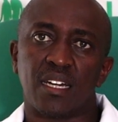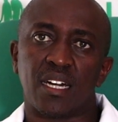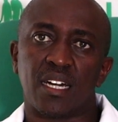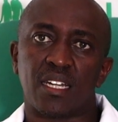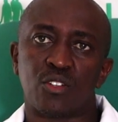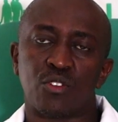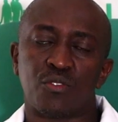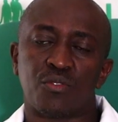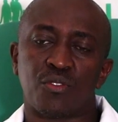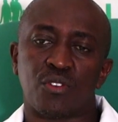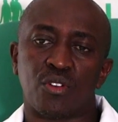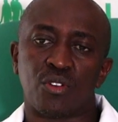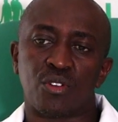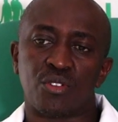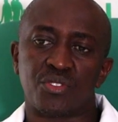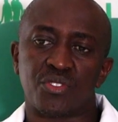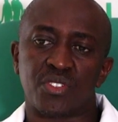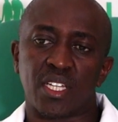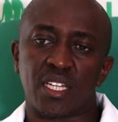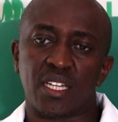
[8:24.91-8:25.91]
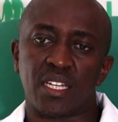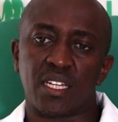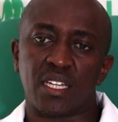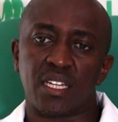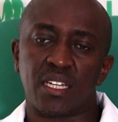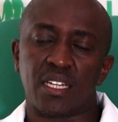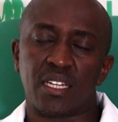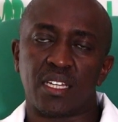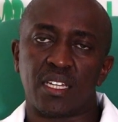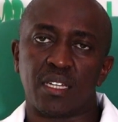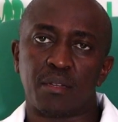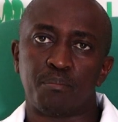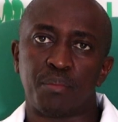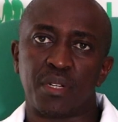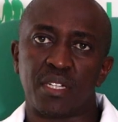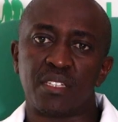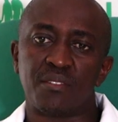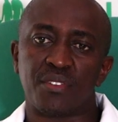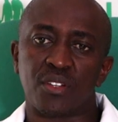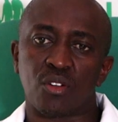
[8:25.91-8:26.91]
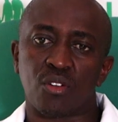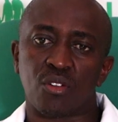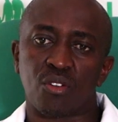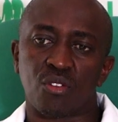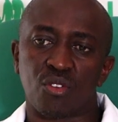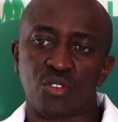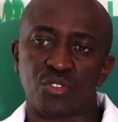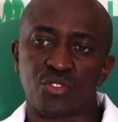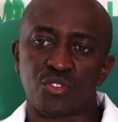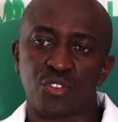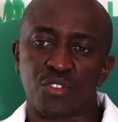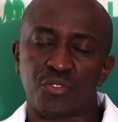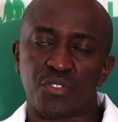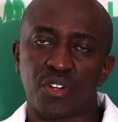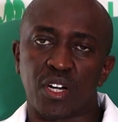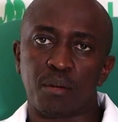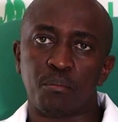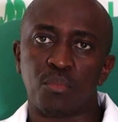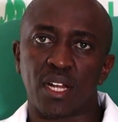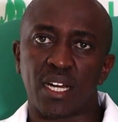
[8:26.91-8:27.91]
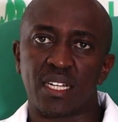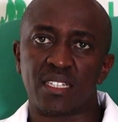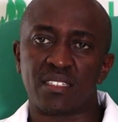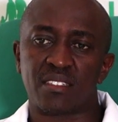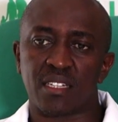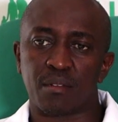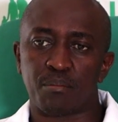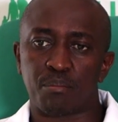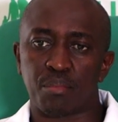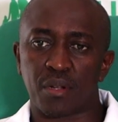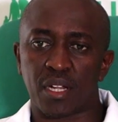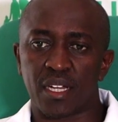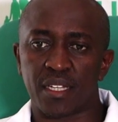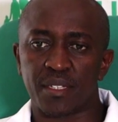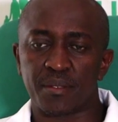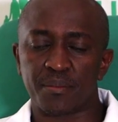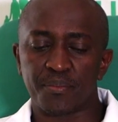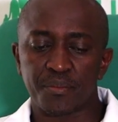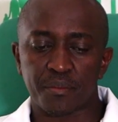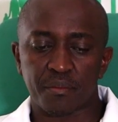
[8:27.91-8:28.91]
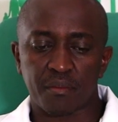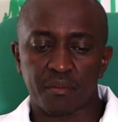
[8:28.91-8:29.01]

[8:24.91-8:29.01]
and of course peripheral loss of blood supply.